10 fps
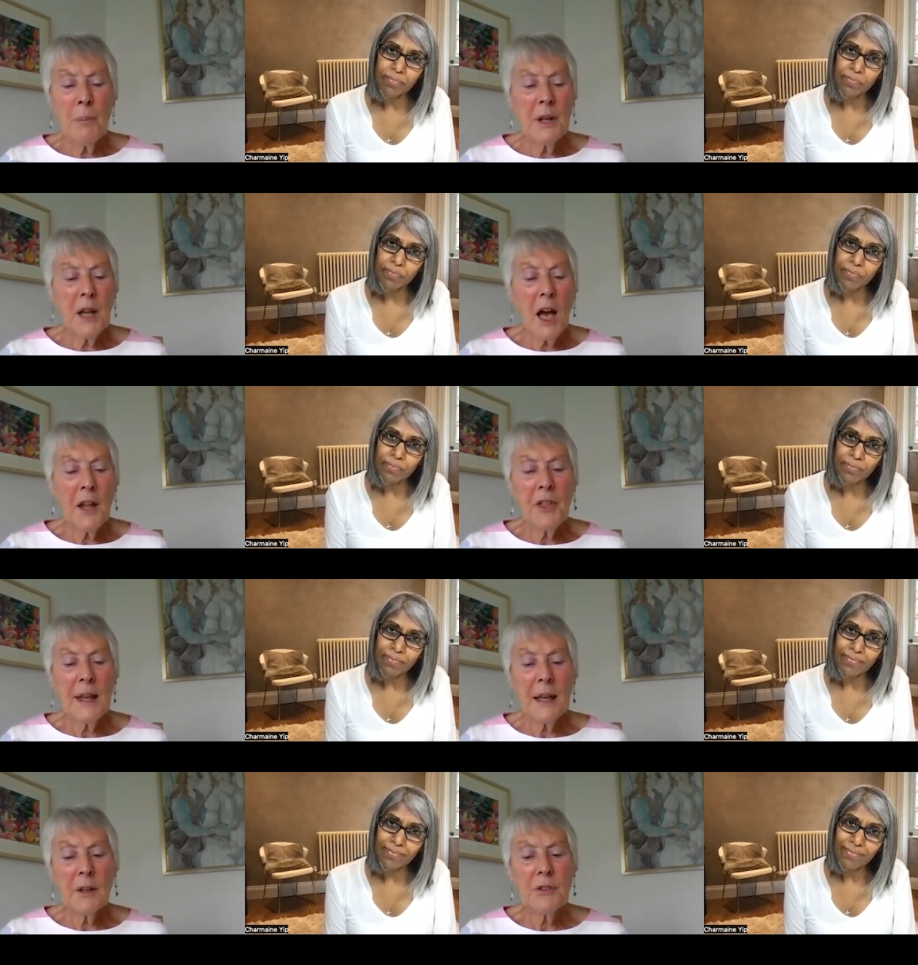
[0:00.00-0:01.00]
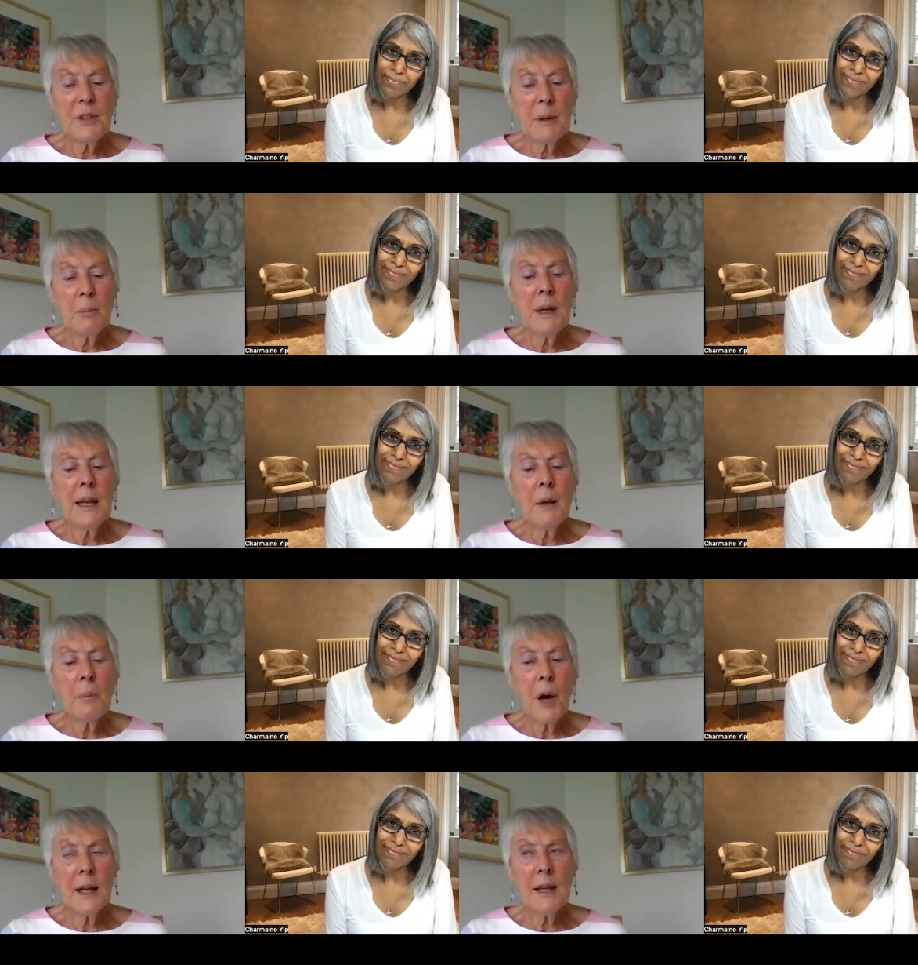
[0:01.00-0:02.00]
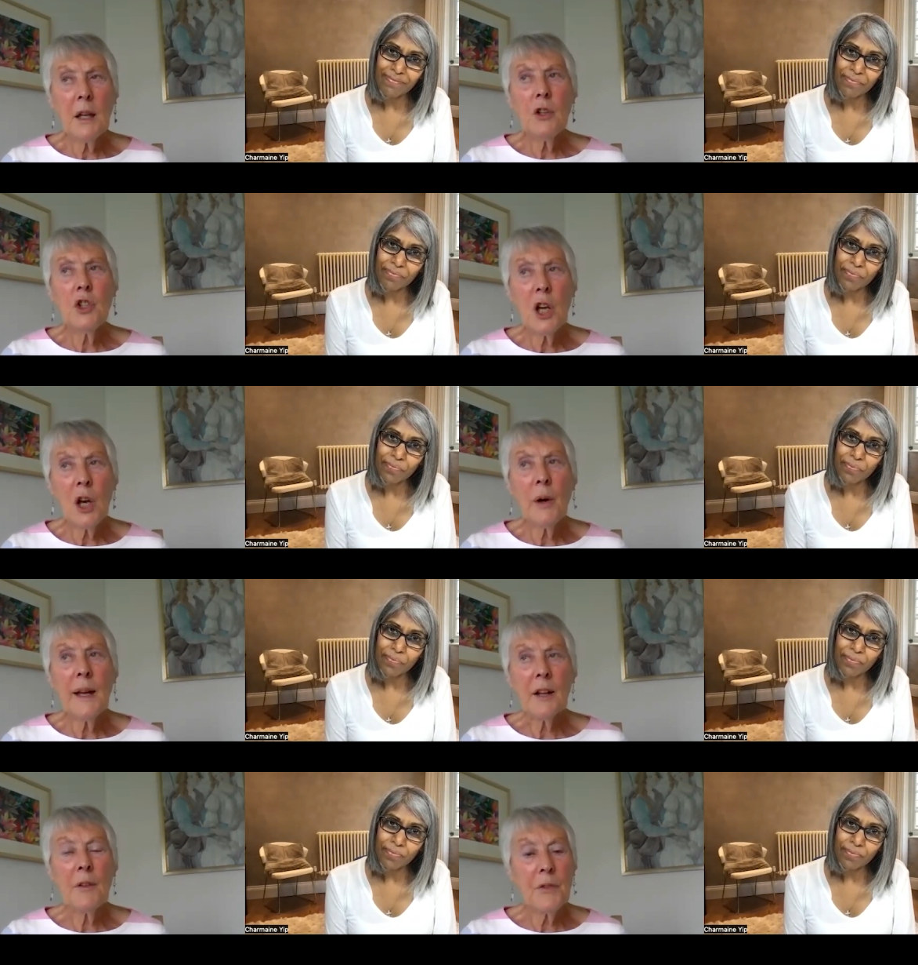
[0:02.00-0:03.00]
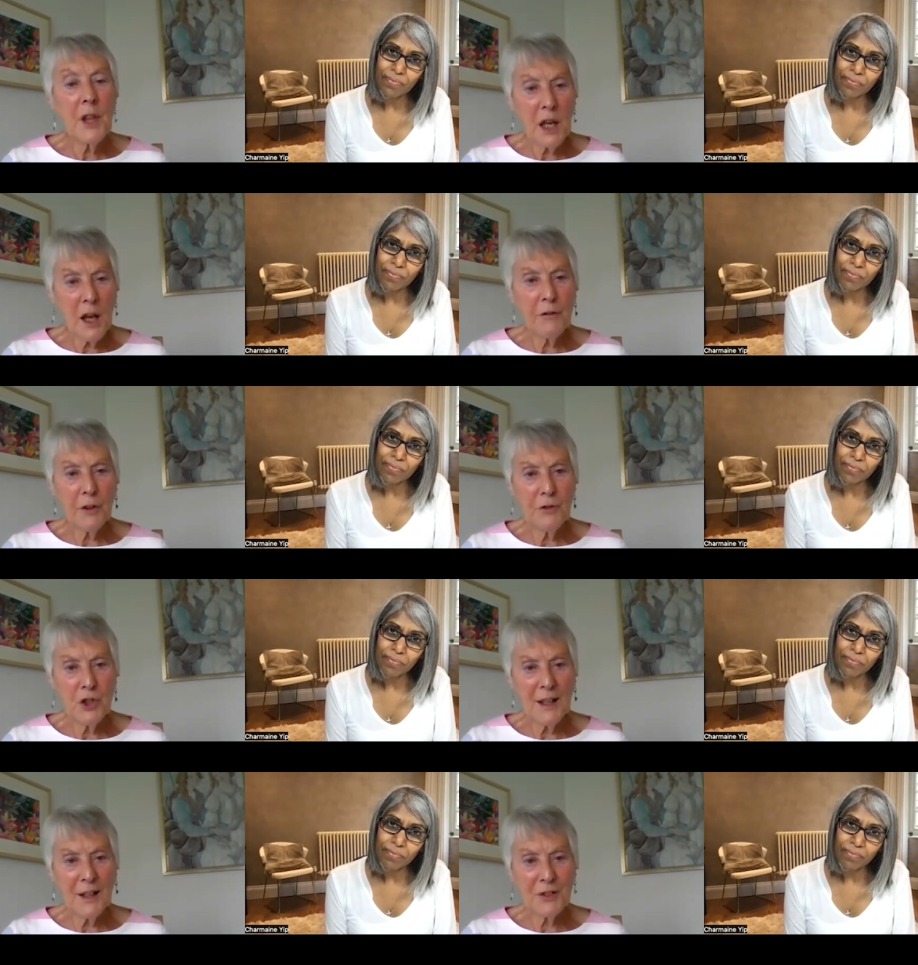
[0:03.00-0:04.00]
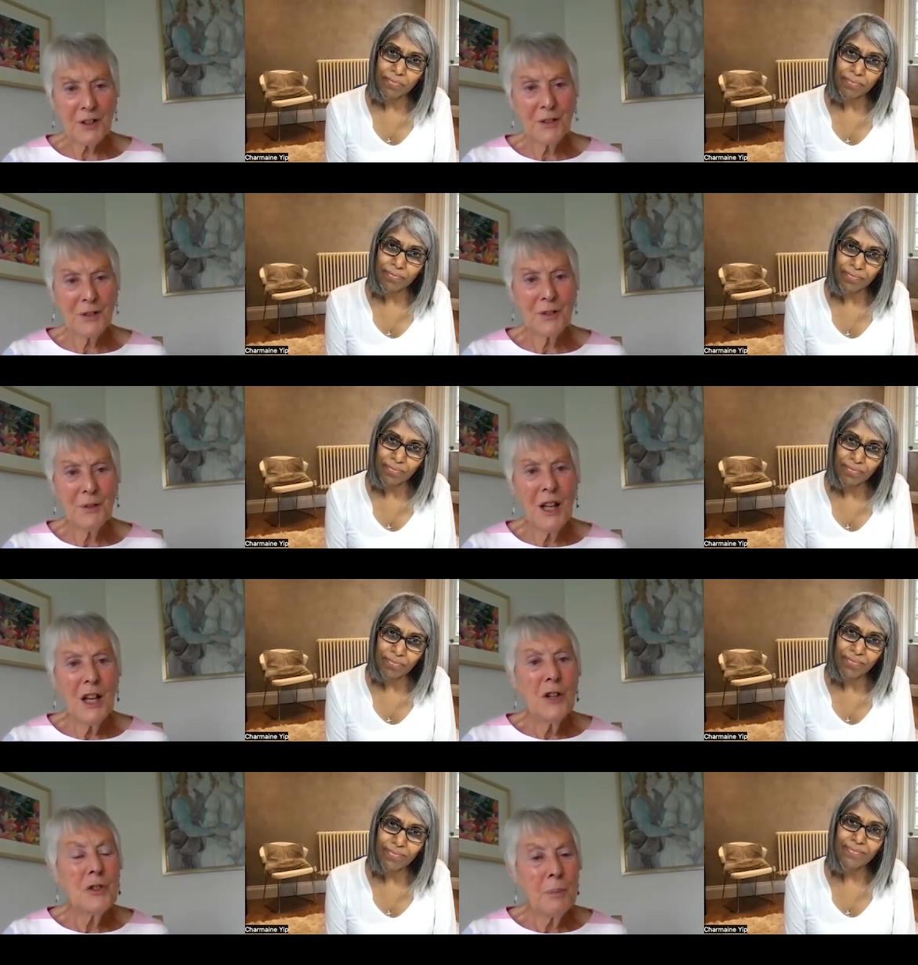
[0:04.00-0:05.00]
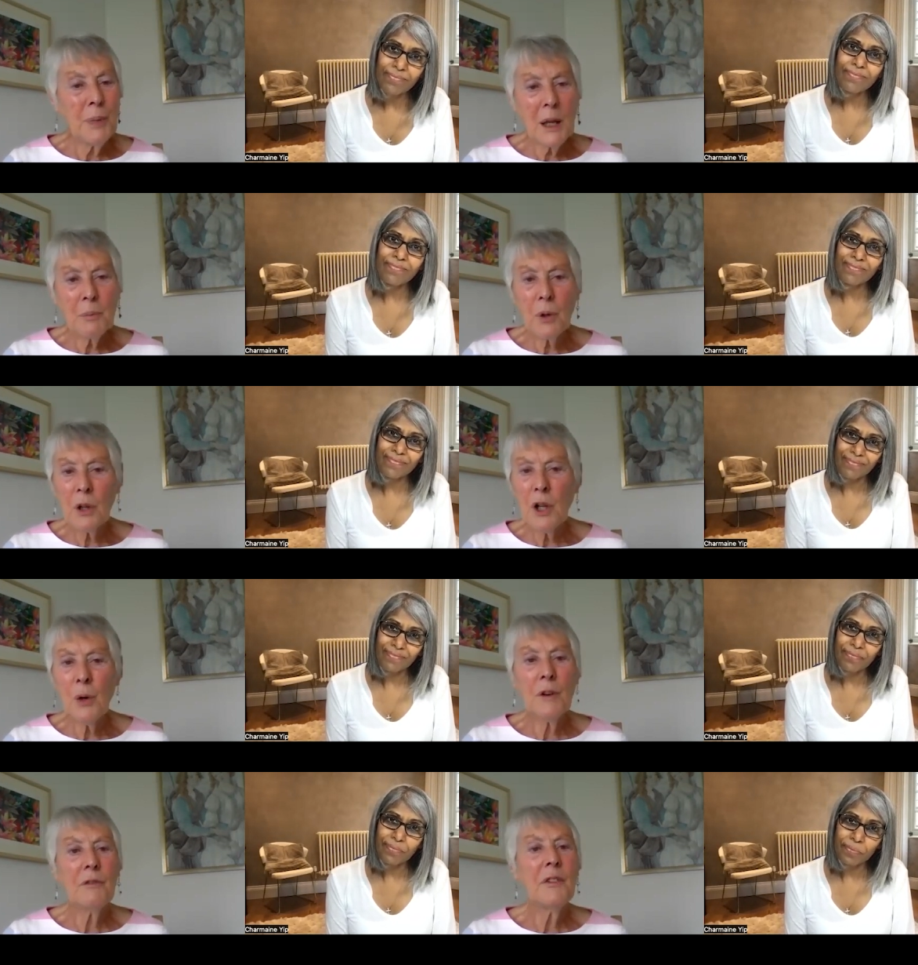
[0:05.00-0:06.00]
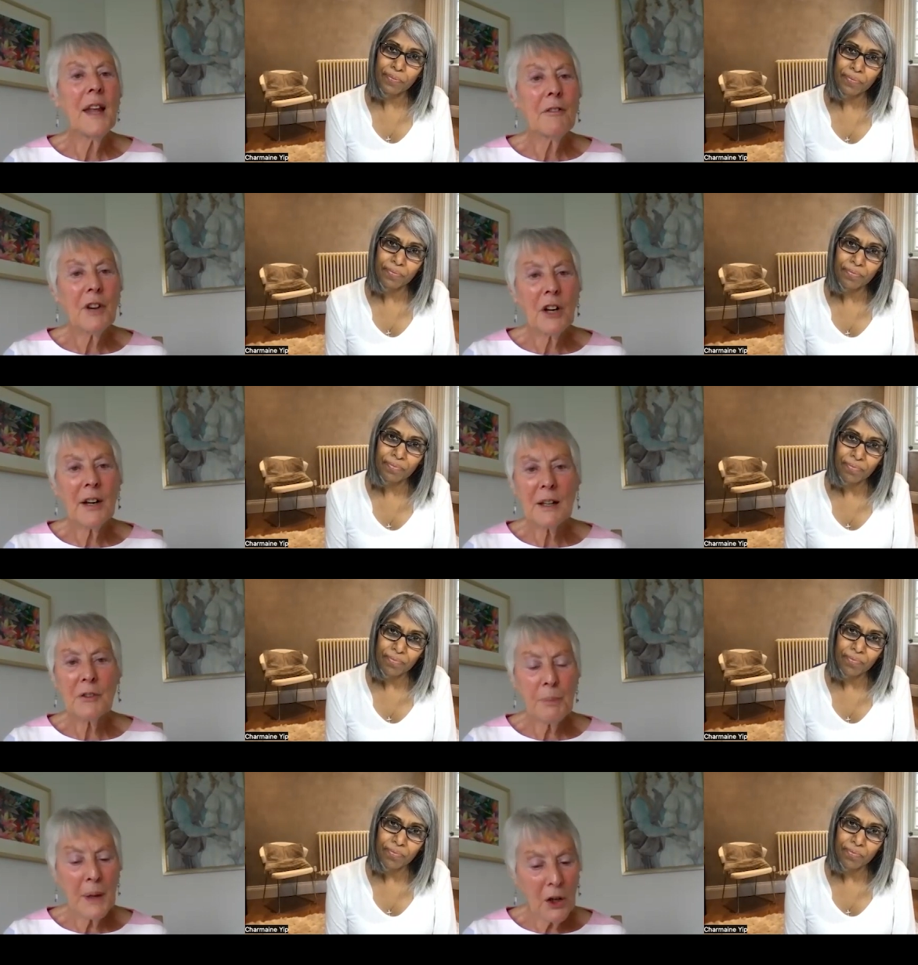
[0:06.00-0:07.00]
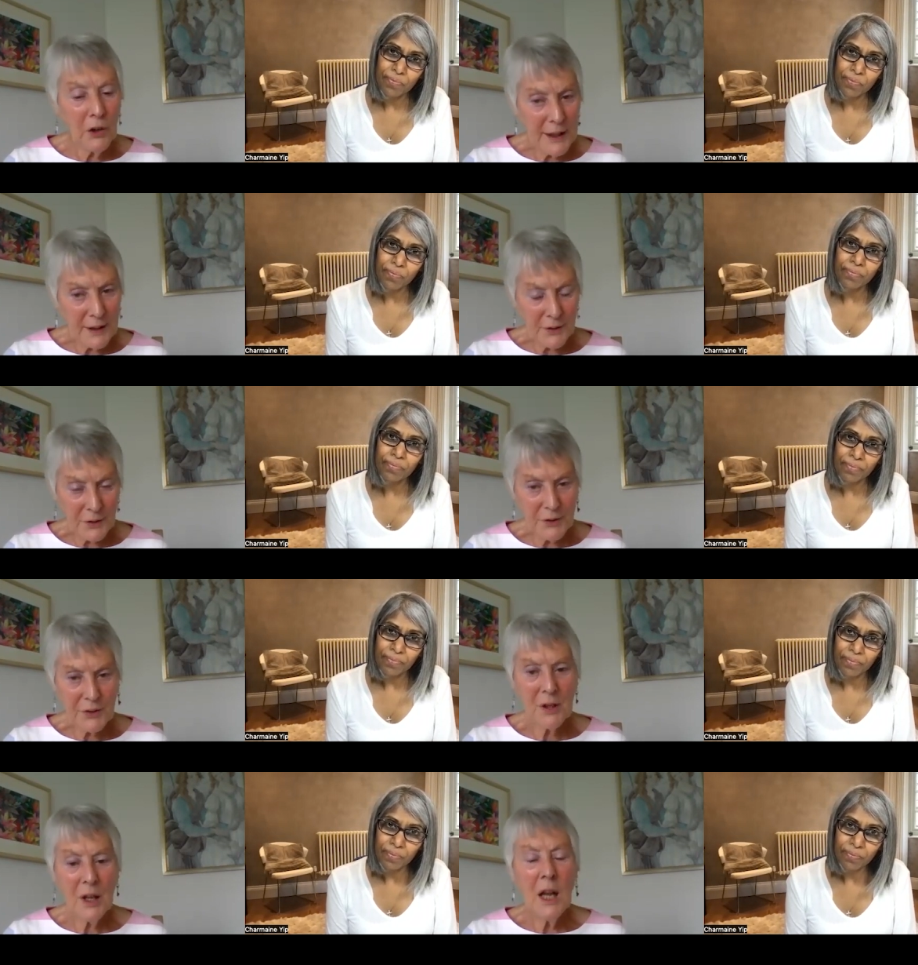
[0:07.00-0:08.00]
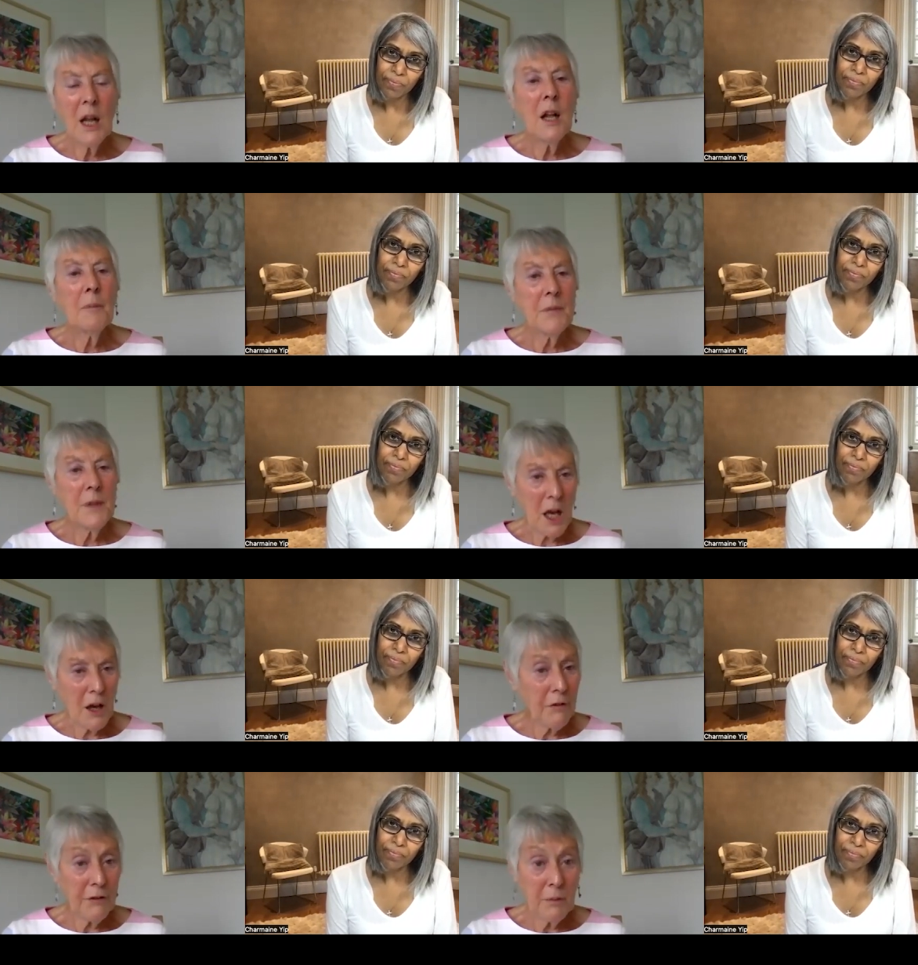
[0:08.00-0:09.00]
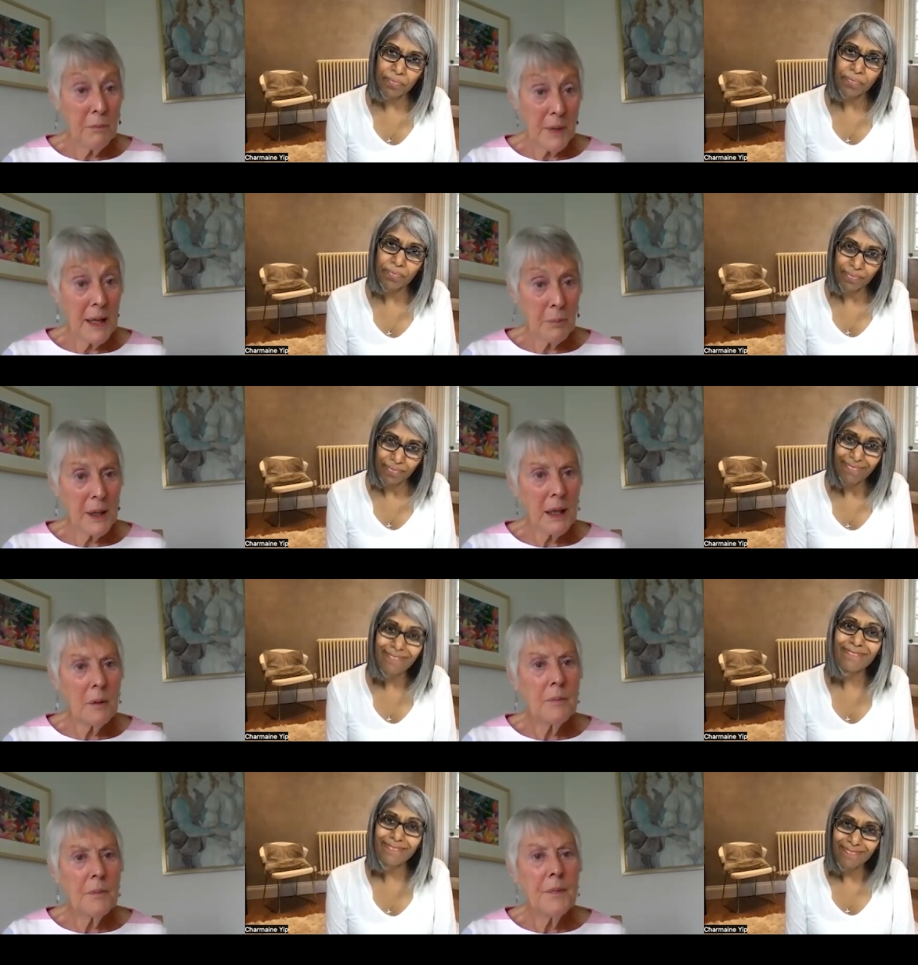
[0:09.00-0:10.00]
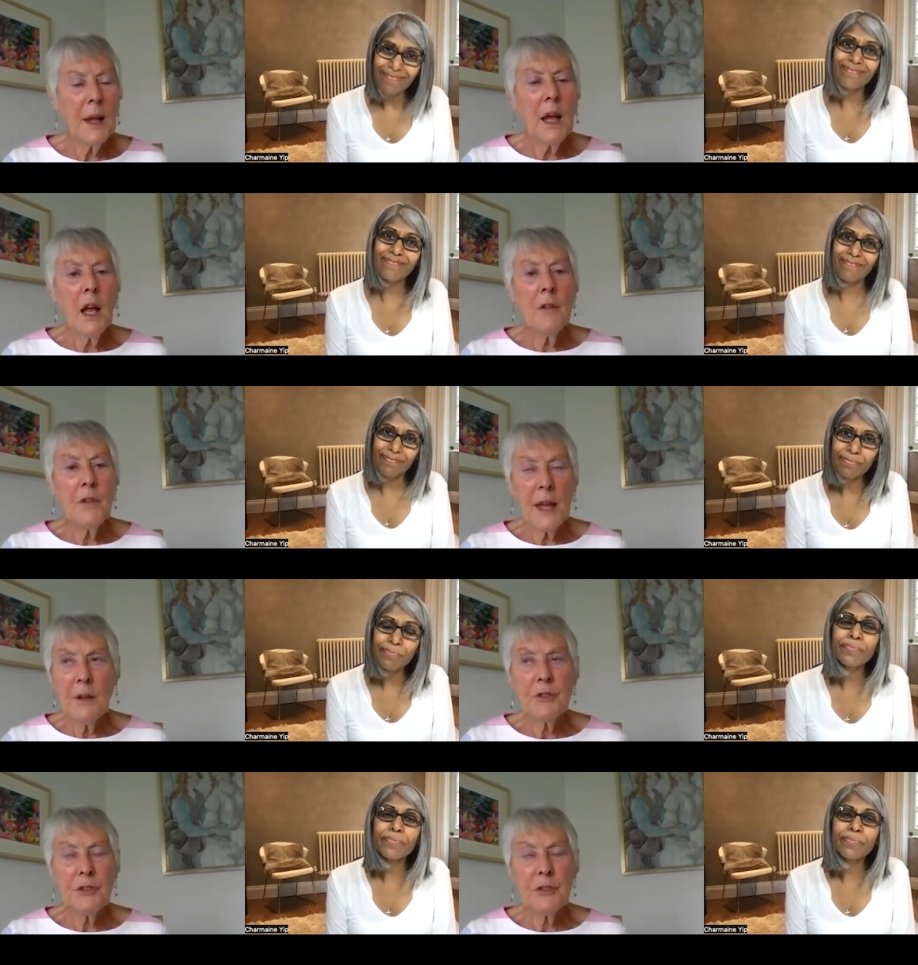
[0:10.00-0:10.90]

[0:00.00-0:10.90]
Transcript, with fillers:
Speaker 1: But I think simply by showing the love of Jesus to people who have never experienced love, maybe, they